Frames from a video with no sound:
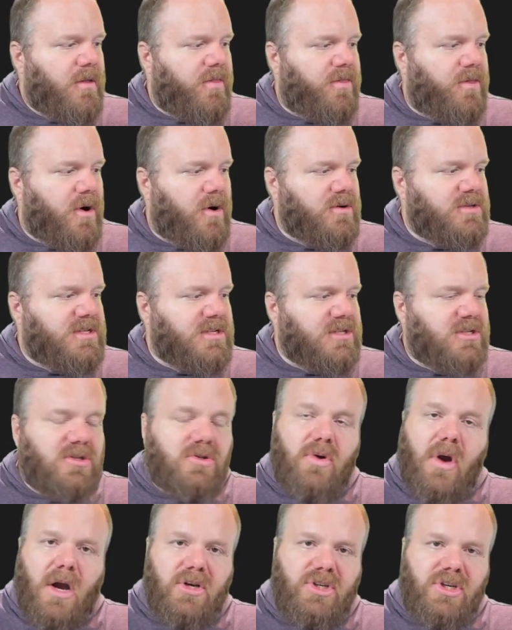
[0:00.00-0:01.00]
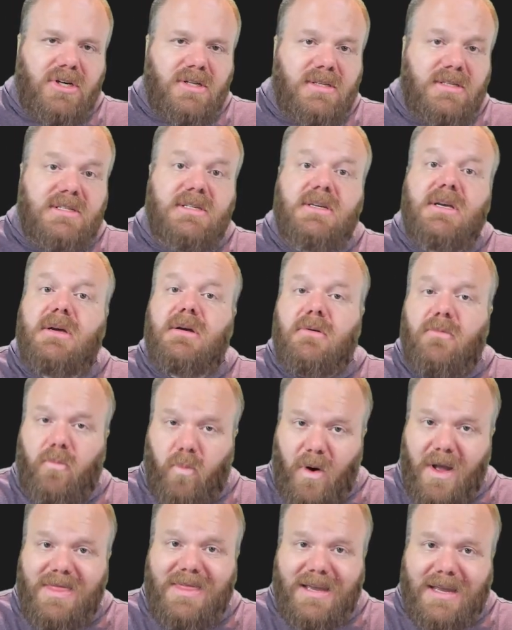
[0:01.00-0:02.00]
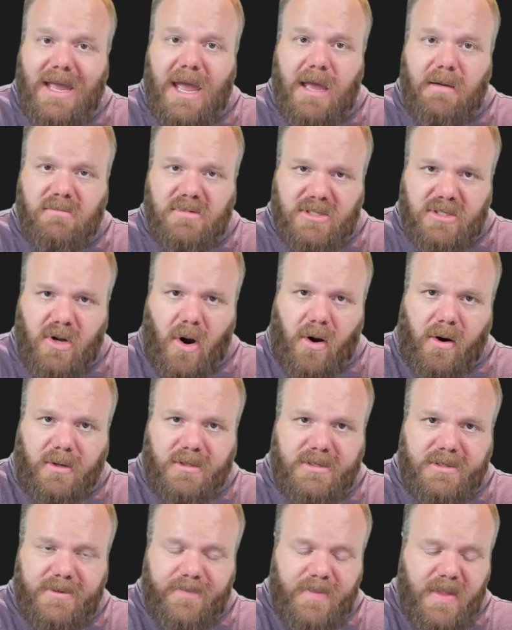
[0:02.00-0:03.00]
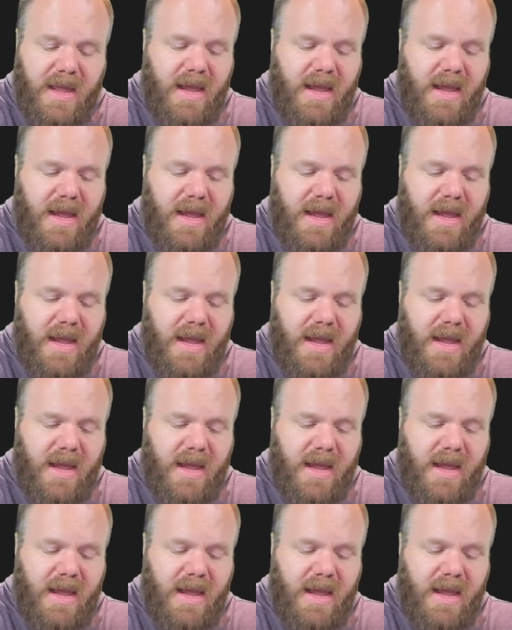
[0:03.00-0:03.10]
those instructions when the game starts.